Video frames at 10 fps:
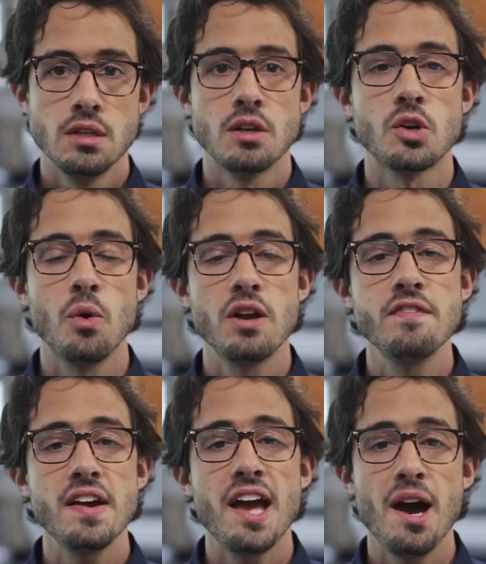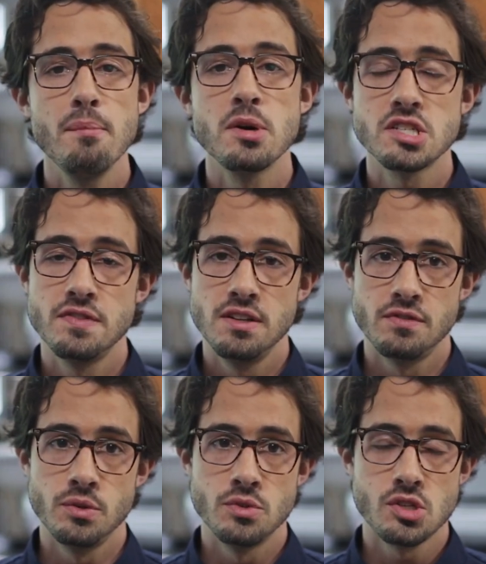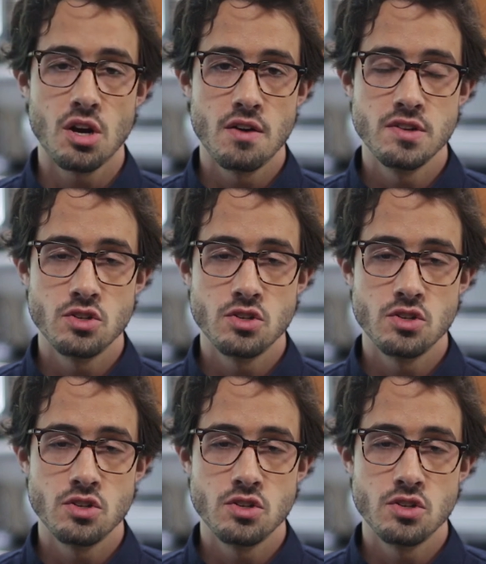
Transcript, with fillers: Now to quantify how much of an influence carving